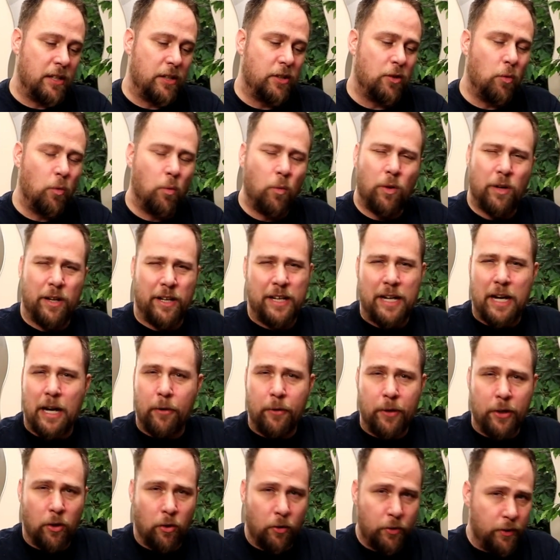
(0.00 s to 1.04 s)
I don't want to
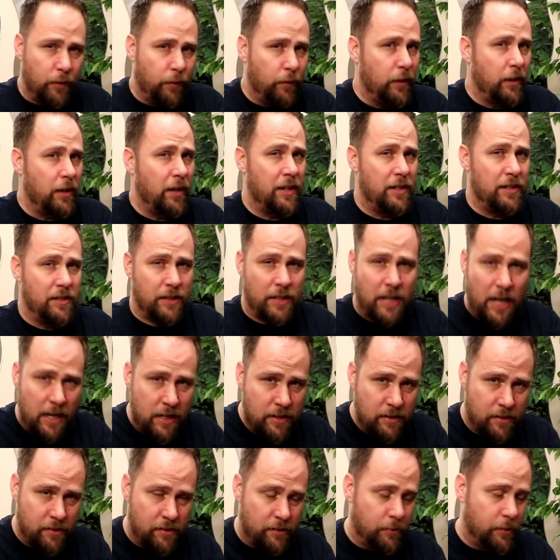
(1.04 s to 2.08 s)
carry all different kinds of
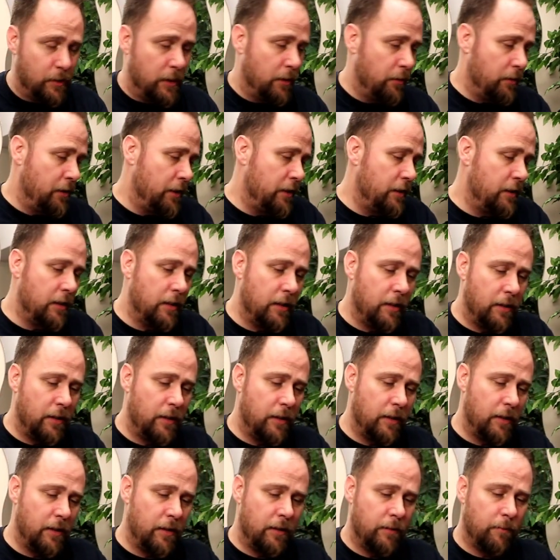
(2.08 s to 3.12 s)
cases around
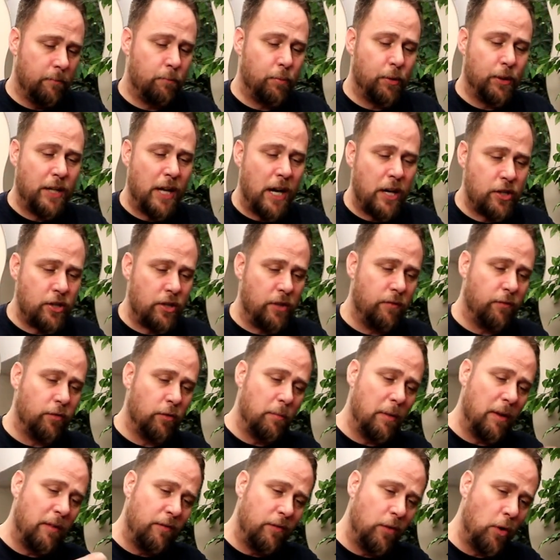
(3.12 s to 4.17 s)
and protection
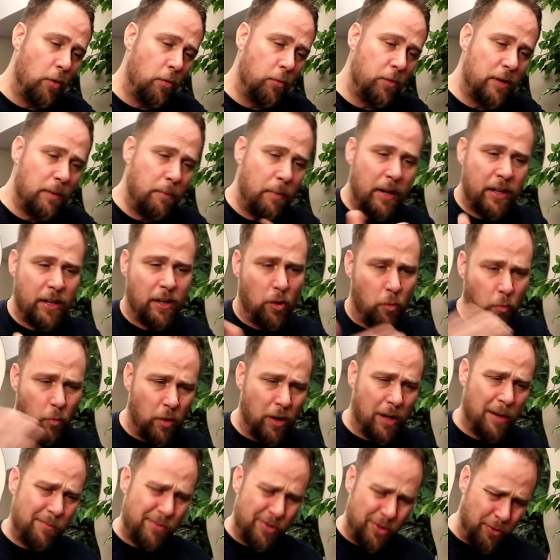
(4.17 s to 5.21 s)
for my phone depending on
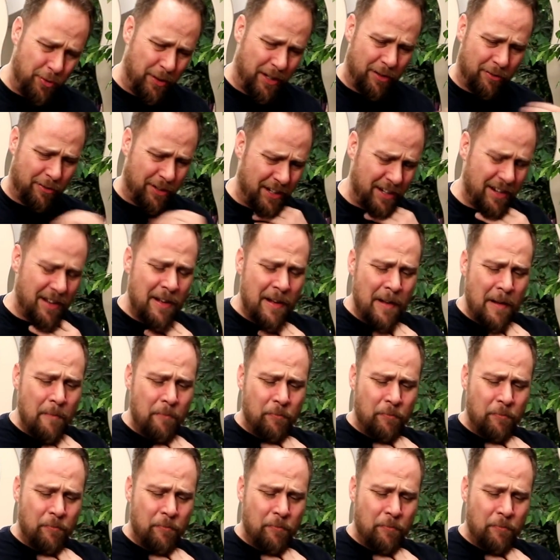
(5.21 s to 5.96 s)
what I'm doing, right?